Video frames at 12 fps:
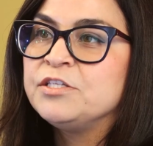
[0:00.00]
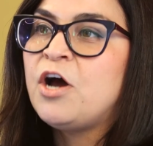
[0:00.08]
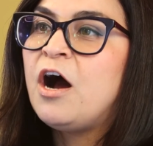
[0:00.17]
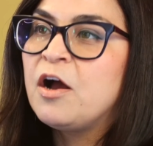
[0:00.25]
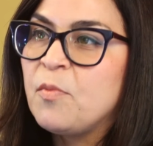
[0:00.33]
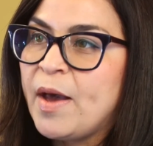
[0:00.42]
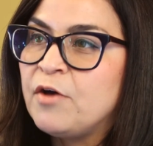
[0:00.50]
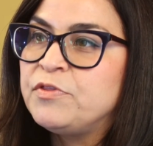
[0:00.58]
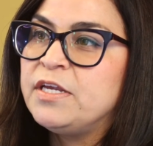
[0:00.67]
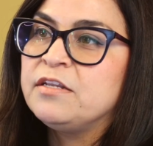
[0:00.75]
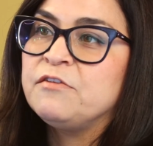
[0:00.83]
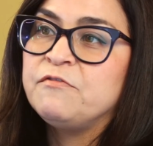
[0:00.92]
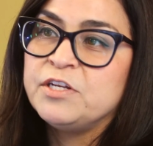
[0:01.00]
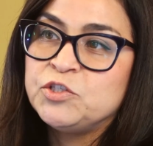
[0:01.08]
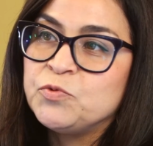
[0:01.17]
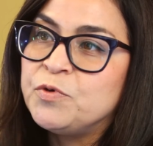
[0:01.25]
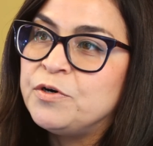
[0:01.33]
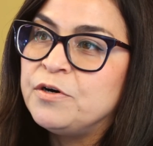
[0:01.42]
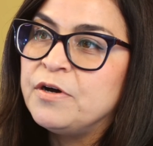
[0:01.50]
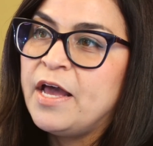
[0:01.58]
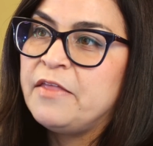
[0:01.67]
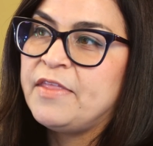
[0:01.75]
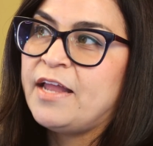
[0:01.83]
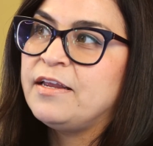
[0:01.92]
talk about the individual
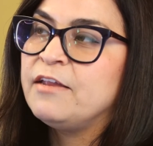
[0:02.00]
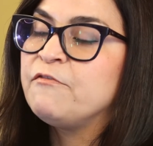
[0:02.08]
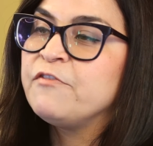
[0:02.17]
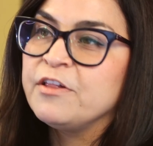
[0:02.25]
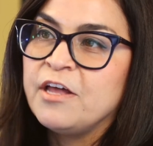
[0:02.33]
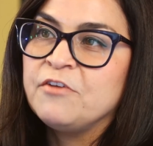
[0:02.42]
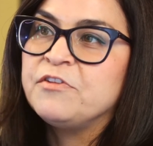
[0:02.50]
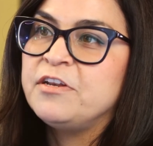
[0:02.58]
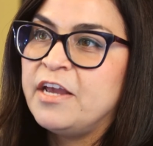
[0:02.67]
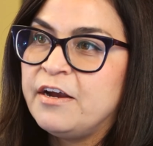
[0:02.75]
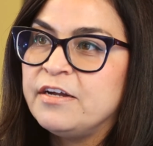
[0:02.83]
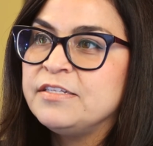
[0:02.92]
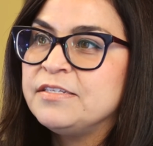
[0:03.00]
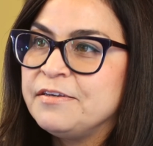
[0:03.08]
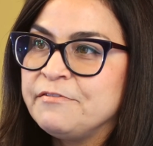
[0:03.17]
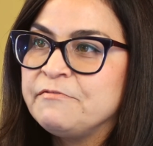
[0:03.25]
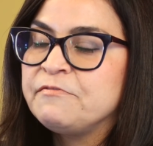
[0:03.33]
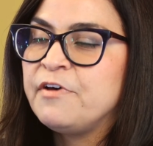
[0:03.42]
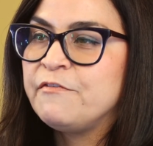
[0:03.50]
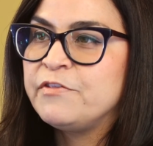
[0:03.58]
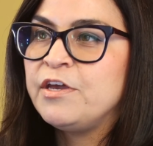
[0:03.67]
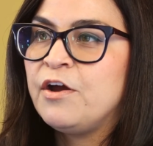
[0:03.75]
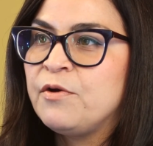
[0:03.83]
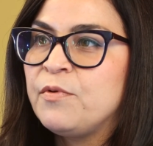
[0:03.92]
and that can fill out the narrative of
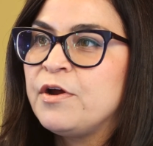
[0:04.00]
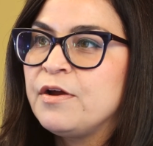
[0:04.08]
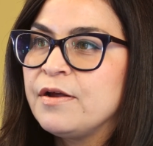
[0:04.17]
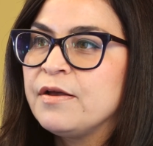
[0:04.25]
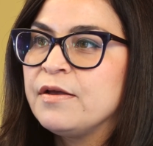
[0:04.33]
the artwork.